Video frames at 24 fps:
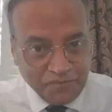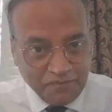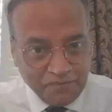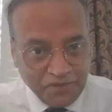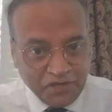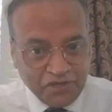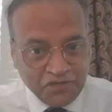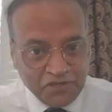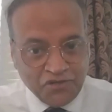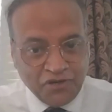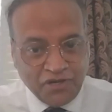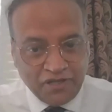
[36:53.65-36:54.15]

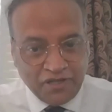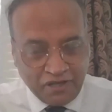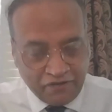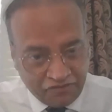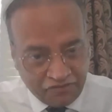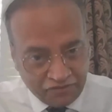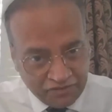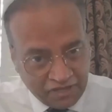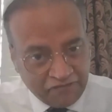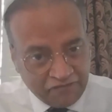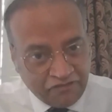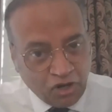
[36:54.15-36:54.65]
because you know they,
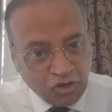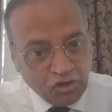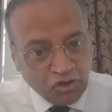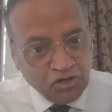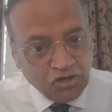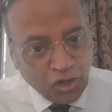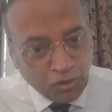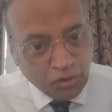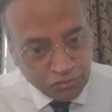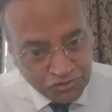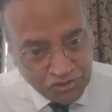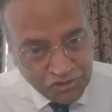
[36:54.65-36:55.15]
they follow
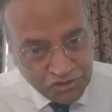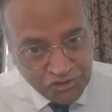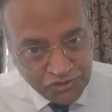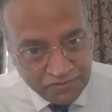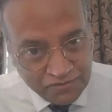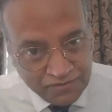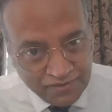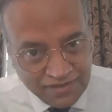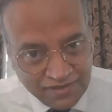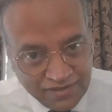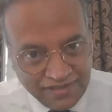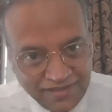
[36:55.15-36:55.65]
notes
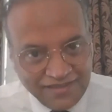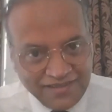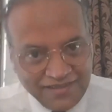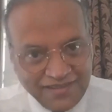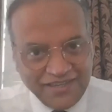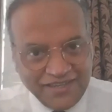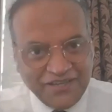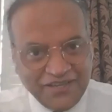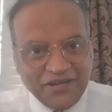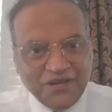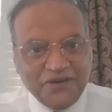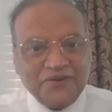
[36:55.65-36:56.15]

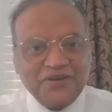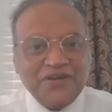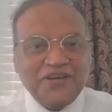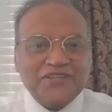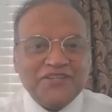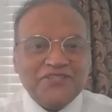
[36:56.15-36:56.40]
you know